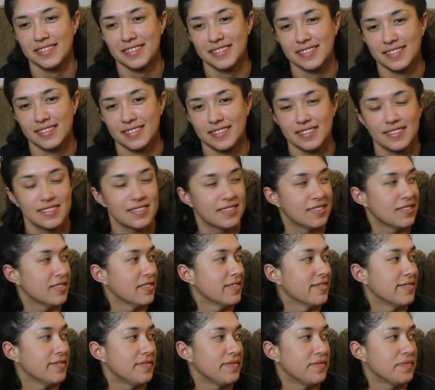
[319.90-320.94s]

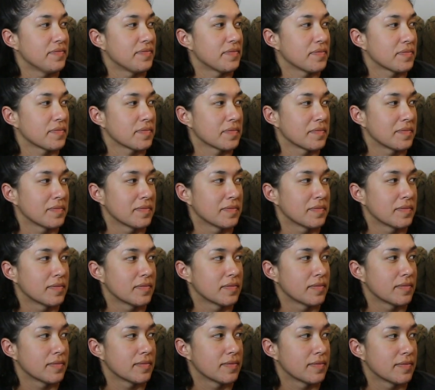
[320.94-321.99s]

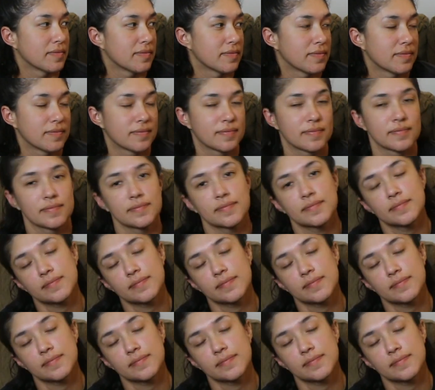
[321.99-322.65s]
This person isn't speaking.